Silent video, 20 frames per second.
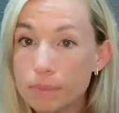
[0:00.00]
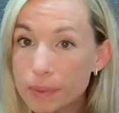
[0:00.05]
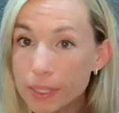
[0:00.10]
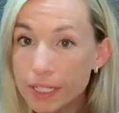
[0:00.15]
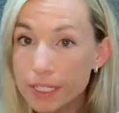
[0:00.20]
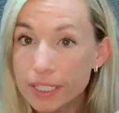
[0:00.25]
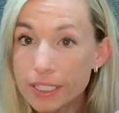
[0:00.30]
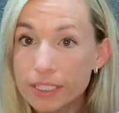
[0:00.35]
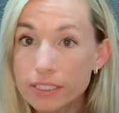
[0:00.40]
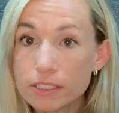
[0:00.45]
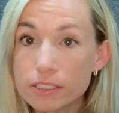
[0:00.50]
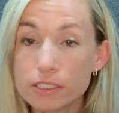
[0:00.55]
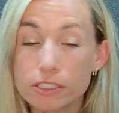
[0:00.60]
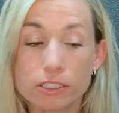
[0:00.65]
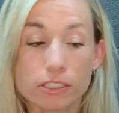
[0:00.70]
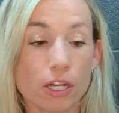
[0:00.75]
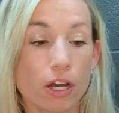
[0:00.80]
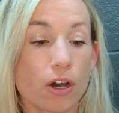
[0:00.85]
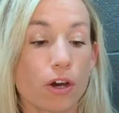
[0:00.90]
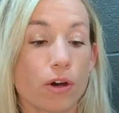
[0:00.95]
period,
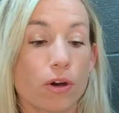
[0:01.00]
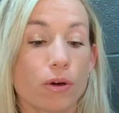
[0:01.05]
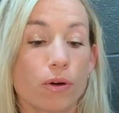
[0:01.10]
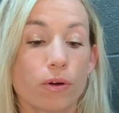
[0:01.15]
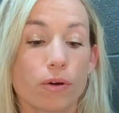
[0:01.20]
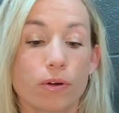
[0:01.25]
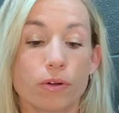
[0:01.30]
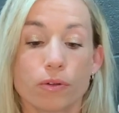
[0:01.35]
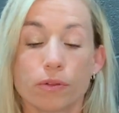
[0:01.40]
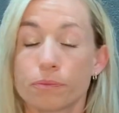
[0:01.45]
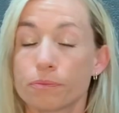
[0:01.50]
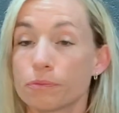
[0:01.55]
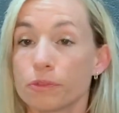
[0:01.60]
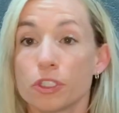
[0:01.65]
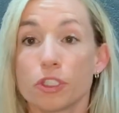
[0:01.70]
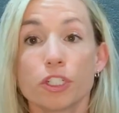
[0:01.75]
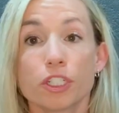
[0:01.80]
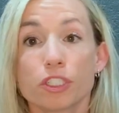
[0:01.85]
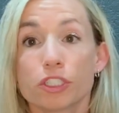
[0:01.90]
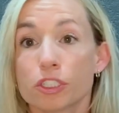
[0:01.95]
so
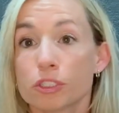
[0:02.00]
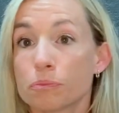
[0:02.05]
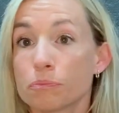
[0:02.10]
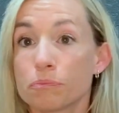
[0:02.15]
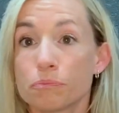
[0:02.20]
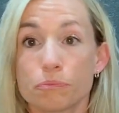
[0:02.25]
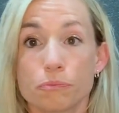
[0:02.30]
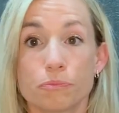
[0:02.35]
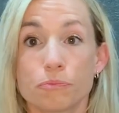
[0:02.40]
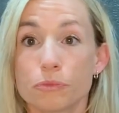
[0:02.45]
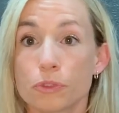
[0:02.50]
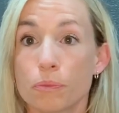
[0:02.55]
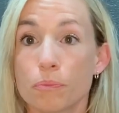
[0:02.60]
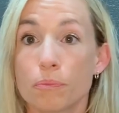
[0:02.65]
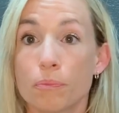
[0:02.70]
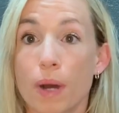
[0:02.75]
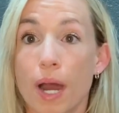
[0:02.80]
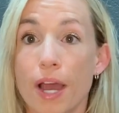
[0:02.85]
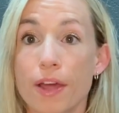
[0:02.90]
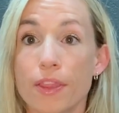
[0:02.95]
you can just
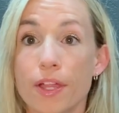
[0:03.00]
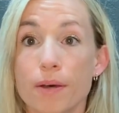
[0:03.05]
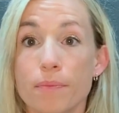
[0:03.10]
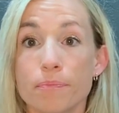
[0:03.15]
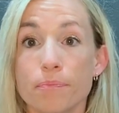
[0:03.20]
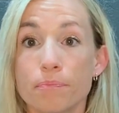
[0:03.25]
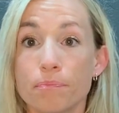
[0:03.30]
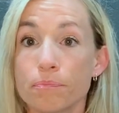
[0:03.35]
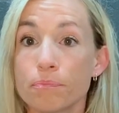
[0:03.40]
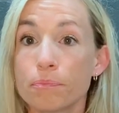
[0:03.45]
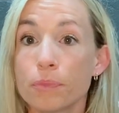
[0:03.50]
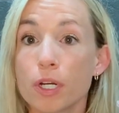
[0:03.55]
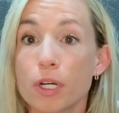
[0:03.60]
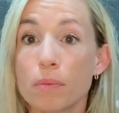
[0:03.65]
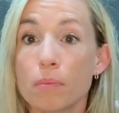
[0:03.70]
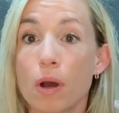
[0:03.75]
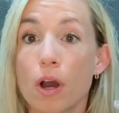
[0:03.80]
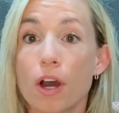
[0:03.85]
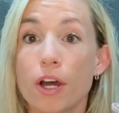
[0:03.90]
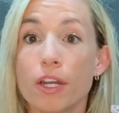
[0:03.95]
buy them, put
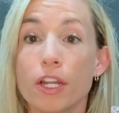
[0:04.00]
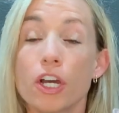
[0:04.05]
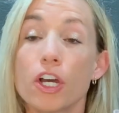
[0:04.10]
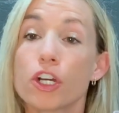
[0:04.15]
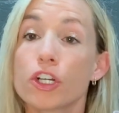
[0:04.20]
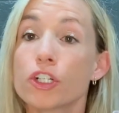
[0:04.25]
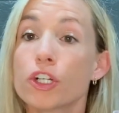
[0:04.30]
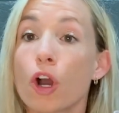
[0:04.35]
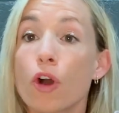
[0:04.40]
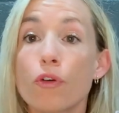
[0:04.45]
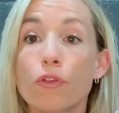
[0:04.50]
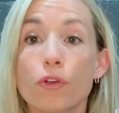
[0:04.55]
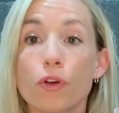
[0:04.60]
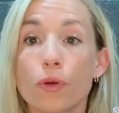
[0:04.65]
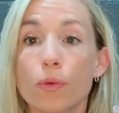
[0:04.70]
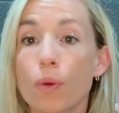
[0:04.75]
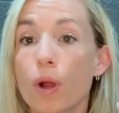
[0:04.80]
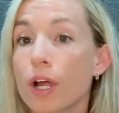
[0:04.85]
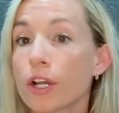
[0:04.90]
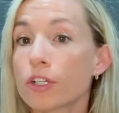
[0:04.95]
them on, go for
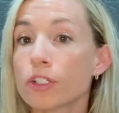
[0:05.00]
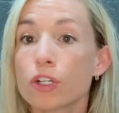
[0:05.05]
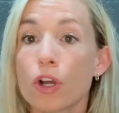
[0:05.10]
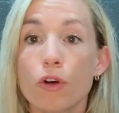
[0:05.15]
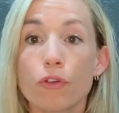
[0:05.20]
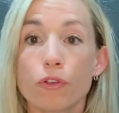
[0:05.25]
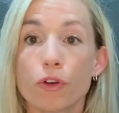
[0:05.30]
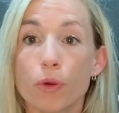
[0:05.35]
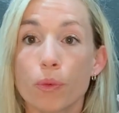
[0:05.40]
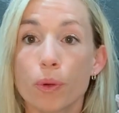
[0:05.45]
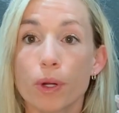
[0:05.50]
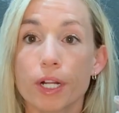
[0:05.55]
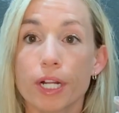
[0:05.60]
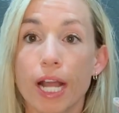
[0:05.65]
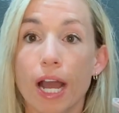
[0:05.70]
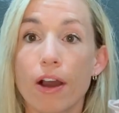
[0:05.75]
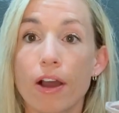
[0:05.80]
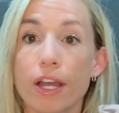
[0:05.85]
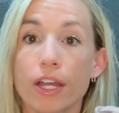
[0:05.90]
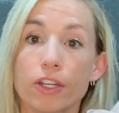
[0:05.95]
a run, go for a
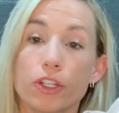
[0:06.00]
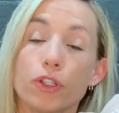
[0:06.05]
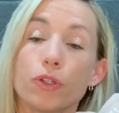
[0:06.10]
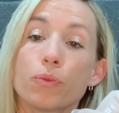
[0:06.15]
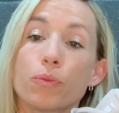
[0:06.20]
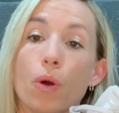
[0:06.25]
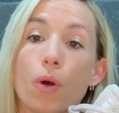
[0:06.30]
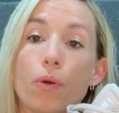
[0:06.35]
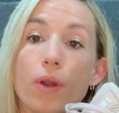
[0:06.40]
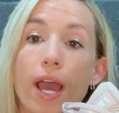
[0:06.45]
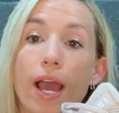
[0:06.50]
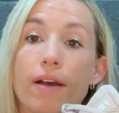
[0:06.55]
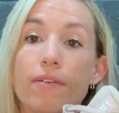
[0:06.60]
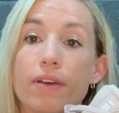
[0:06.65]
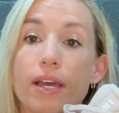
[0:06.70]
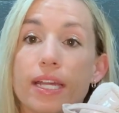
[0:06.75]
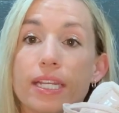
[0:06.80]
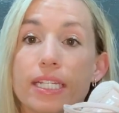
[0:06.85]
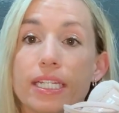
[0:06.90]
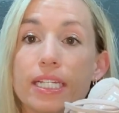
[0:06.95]
workout, and you won't have
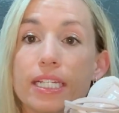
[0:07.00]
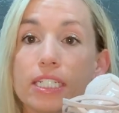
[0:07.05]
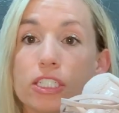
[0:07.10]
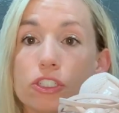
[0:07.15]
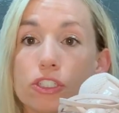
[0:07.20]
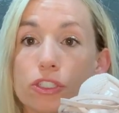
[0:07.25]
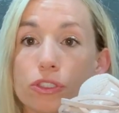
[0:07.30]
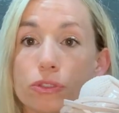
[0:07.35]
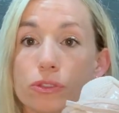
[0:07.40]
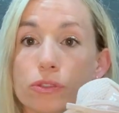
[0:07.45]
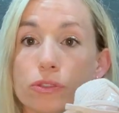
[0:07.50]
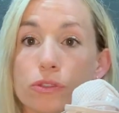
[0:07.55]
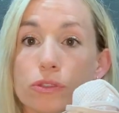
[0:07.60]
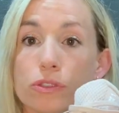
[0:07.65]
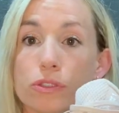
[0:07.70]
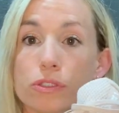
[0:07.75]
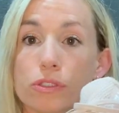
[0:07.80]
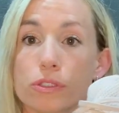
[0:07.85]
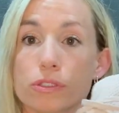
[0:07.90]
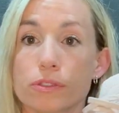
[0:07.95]
any
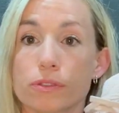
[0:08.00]
issues.